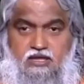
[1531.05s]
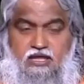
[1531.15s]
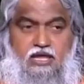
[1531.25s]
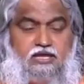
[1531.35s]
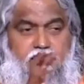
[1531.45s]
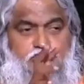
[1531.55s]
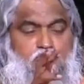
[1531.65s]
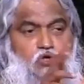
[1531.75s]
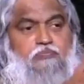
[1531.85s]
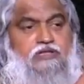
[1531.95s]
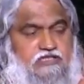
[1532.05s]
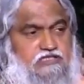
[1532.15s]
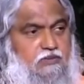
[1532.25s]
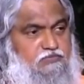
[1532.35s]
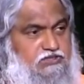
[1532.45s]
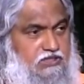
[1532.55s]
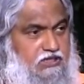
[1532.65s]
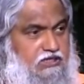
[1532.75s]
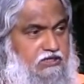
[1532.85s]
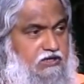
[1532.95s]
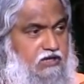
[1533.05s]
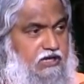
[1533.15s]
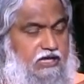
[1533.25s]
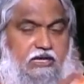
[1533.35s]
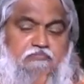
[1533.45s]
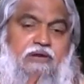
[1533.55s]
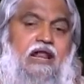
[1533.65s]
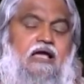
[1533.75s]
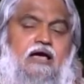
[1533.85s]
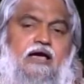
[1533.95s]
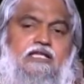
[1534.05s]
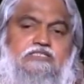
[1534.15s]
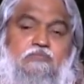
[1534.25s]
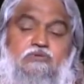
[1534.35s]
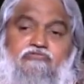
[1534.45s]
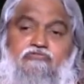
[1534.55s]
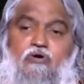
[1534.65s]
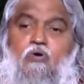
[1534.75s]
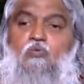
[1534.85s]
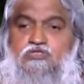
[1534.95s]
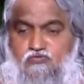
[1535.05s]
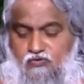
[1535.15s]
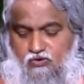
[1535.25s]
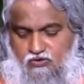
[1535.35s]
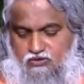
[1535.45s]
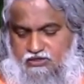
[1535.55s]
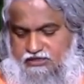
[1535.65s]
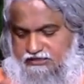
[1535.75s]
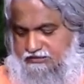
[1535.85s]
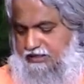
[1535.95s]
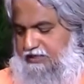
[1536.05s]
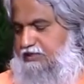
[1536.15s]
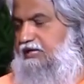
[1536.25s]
And He showed me the scripture in Malachi chapter 4, verse 4. He said,